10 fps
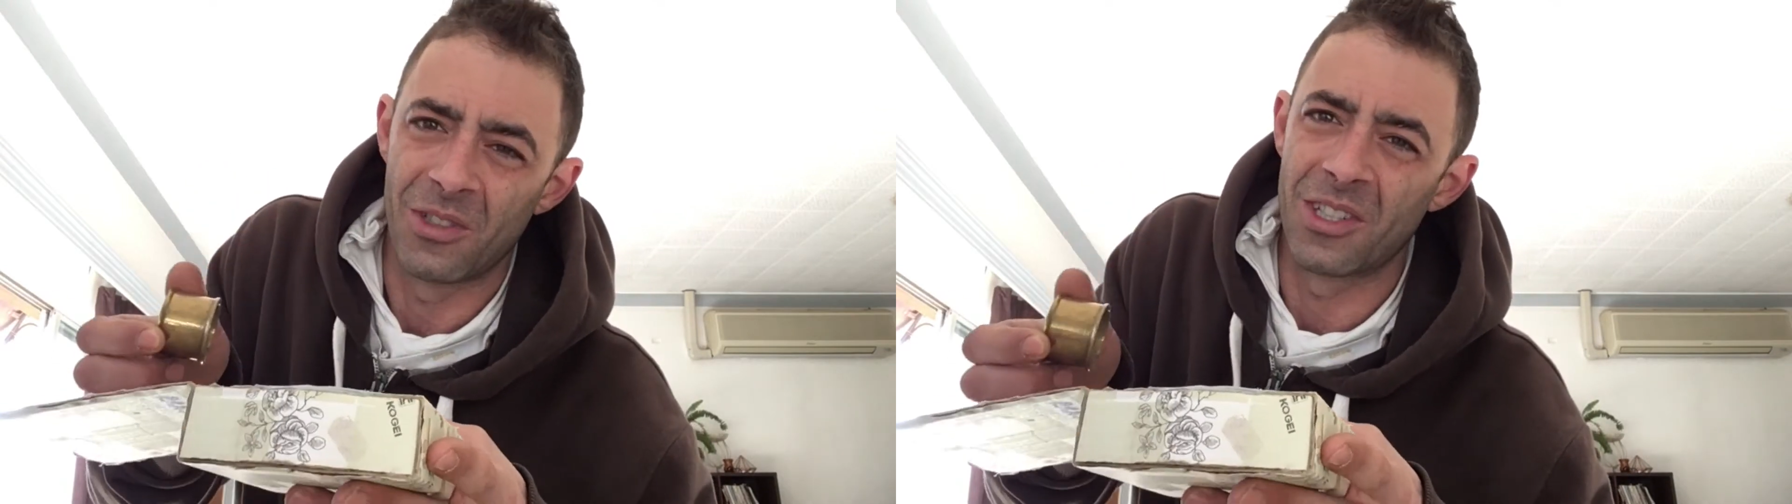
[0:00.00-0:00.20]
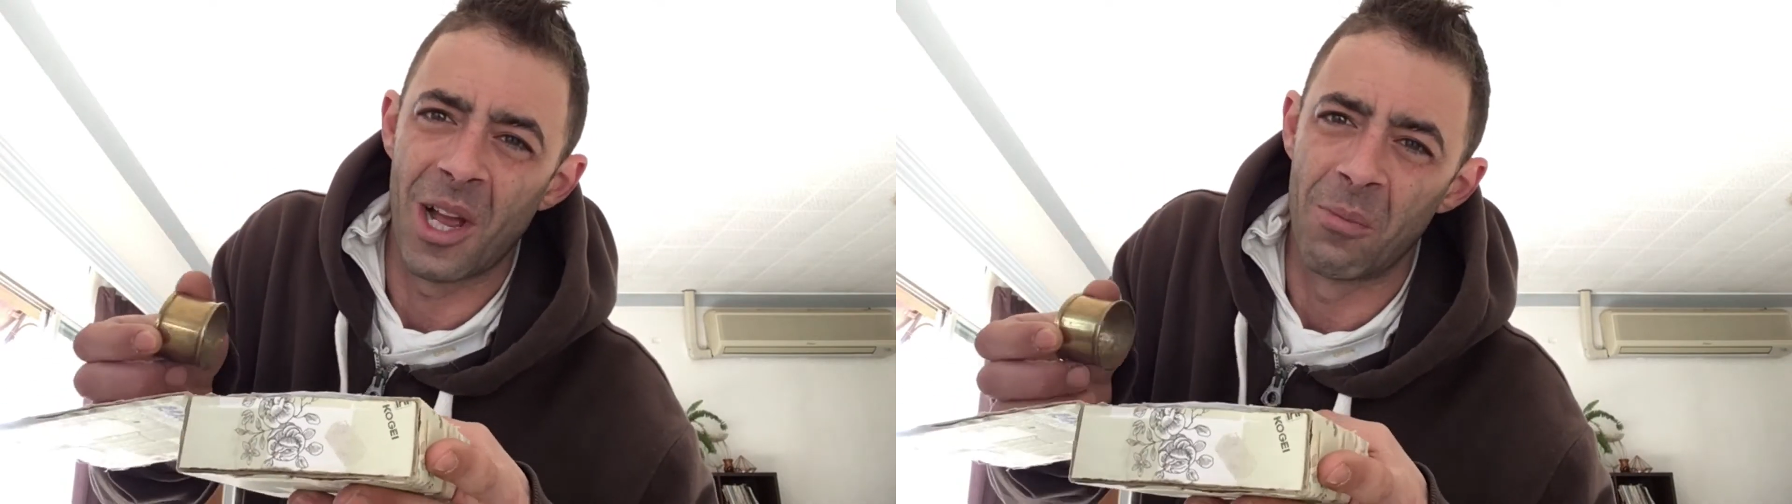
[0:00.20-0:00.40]

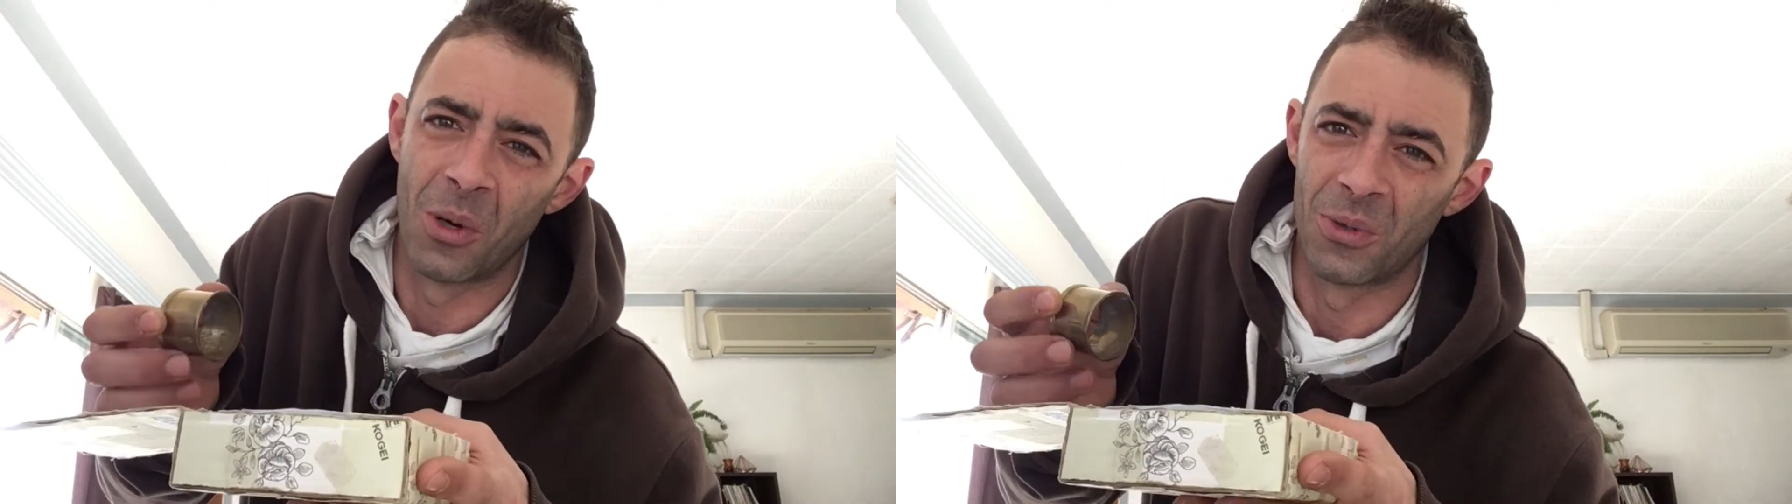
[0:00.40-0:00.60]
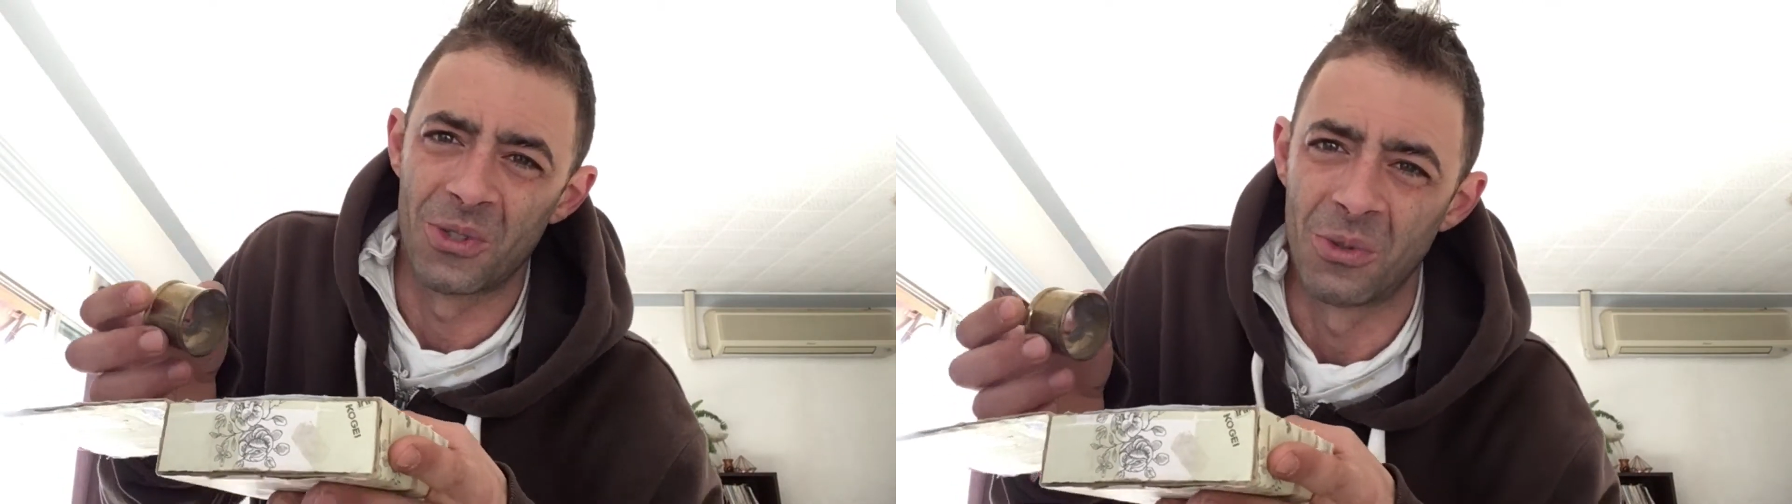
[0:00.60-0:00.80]
going
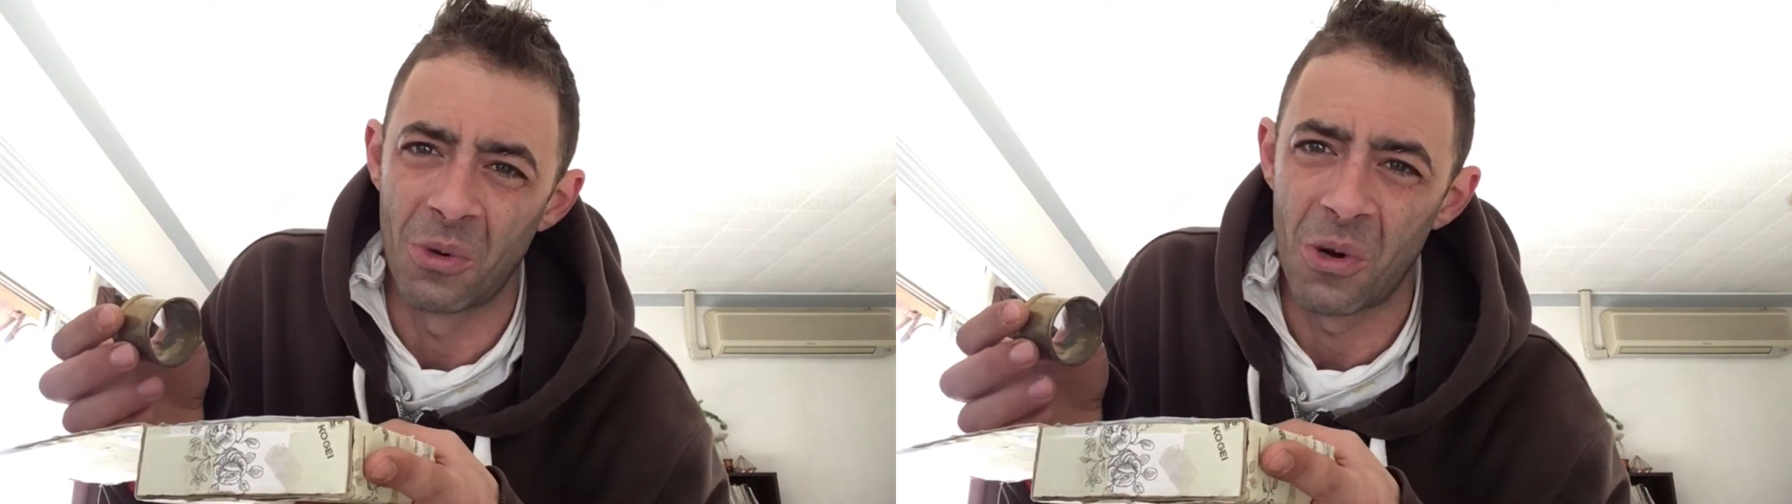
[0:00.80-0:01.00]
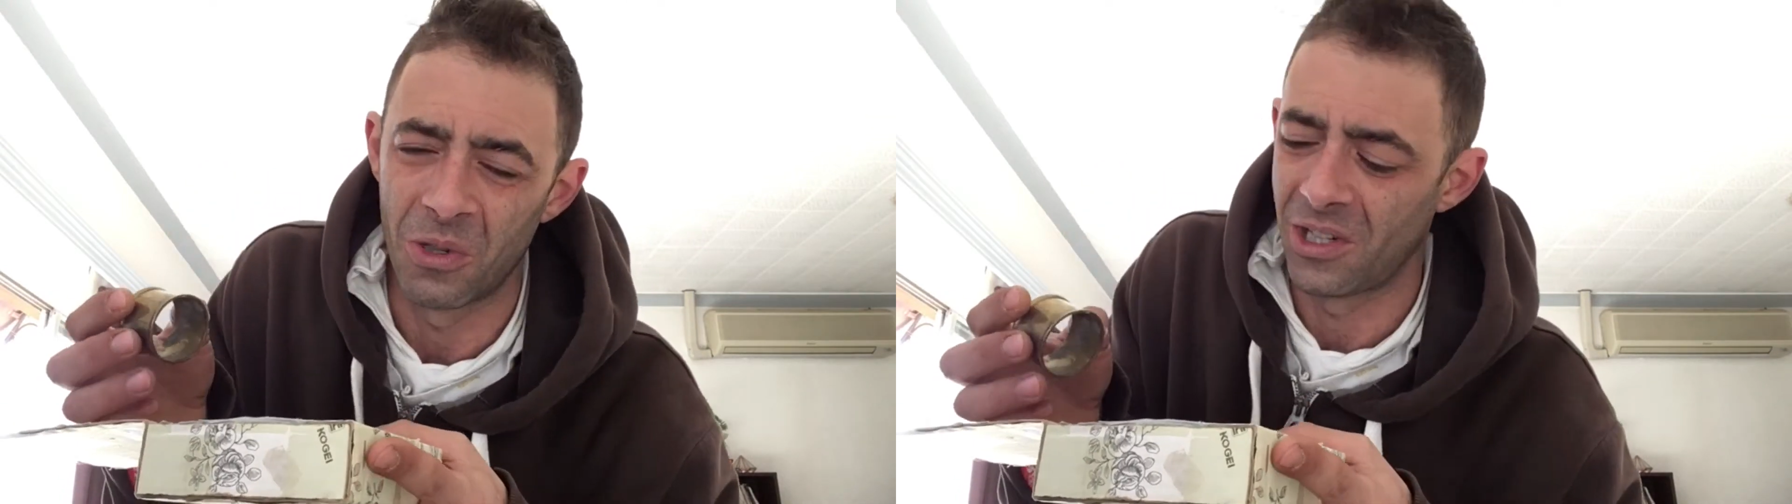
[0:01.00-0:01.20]
balls to the
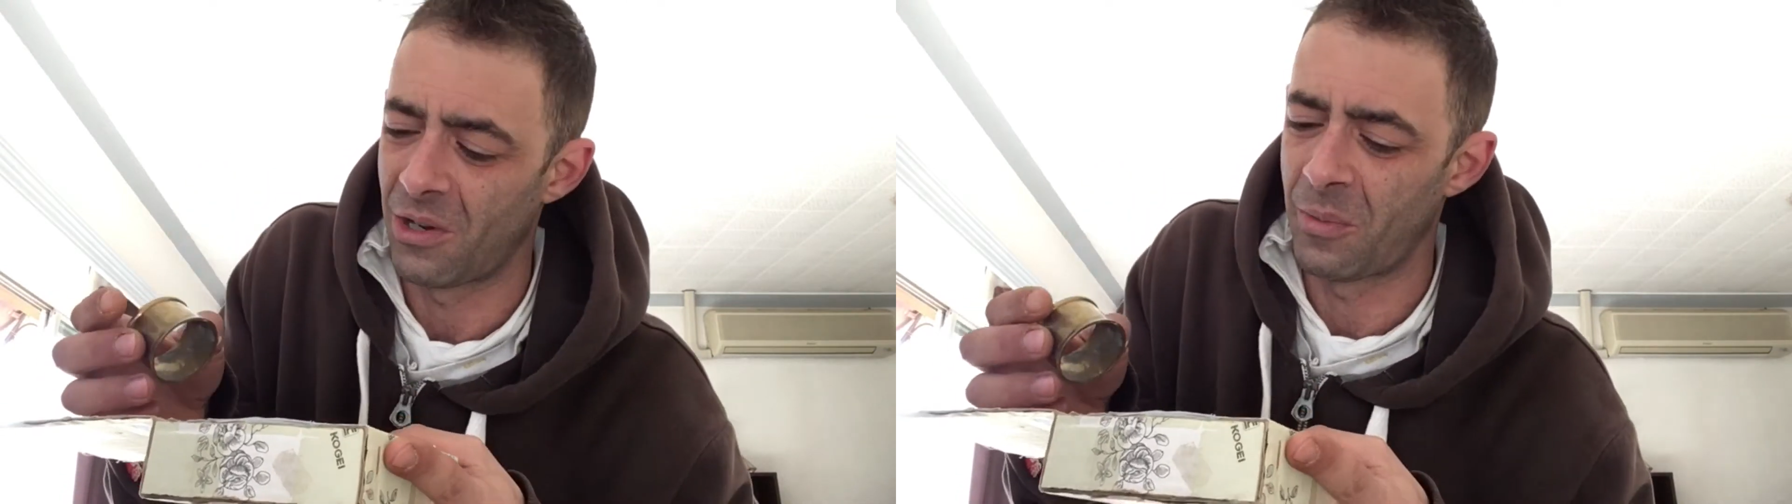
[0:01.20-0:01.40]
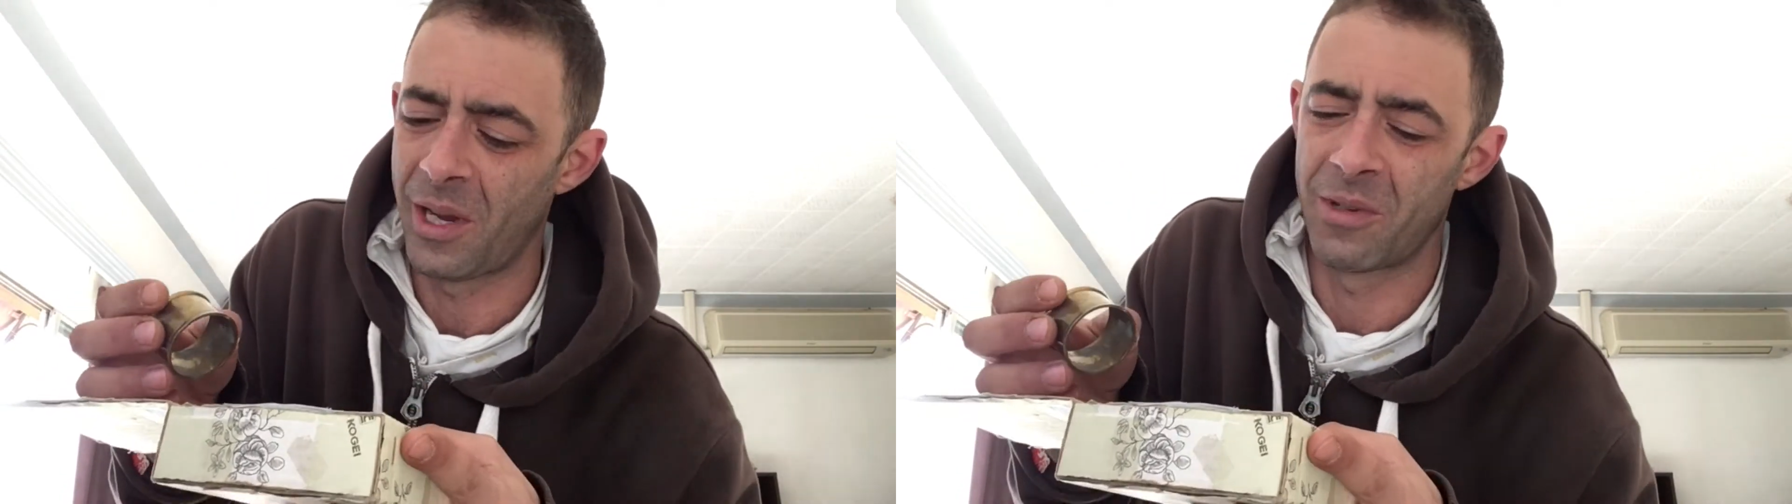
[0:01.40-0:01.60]
wall. You know
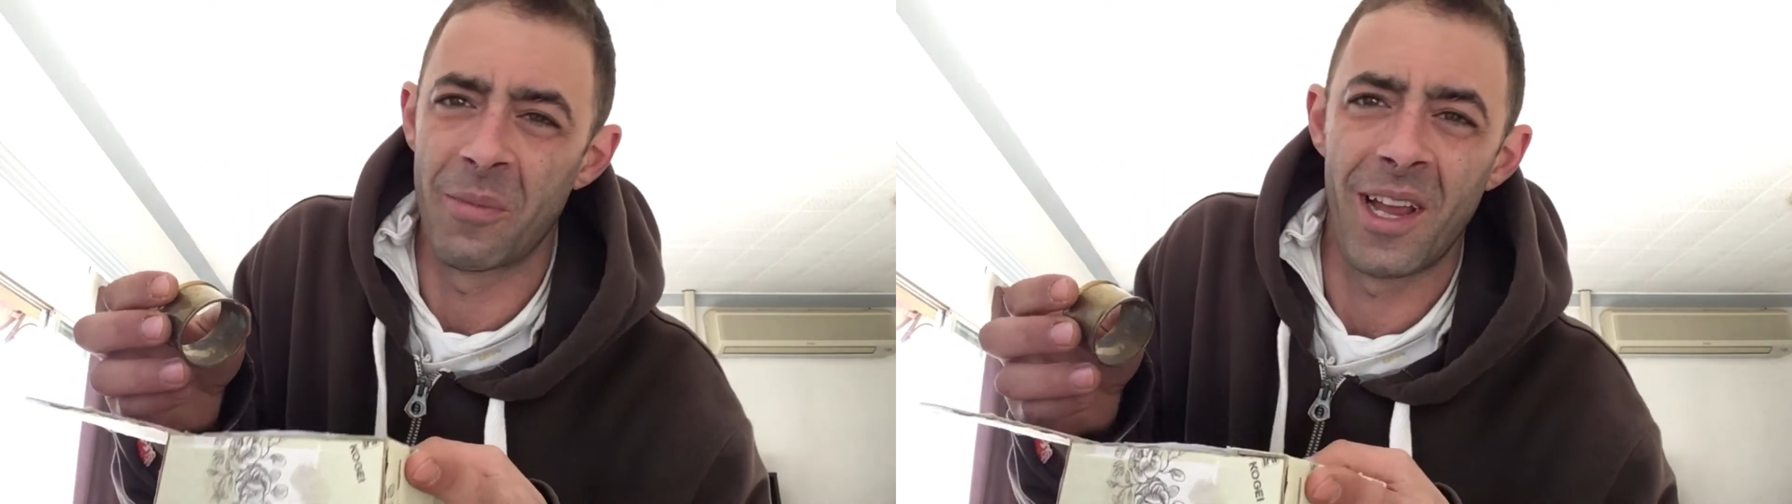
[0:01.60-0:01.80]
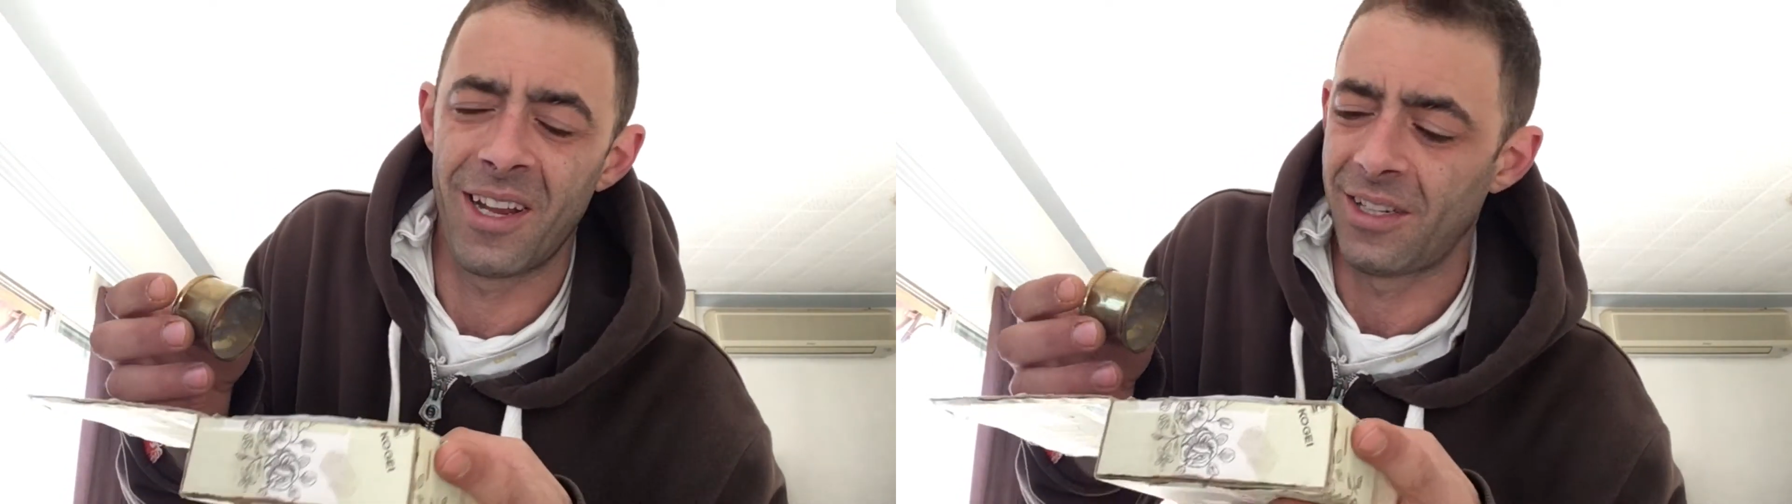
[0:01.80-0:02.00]
what I mean? When
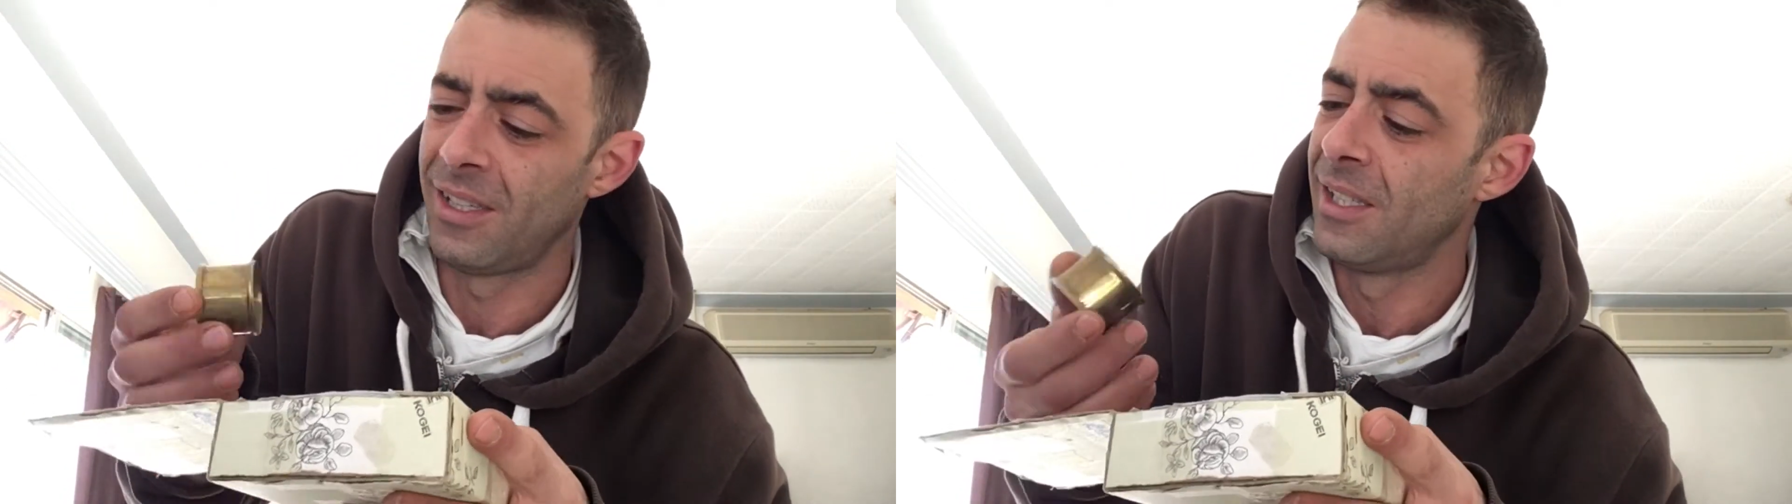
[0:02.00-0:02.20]
I'm out.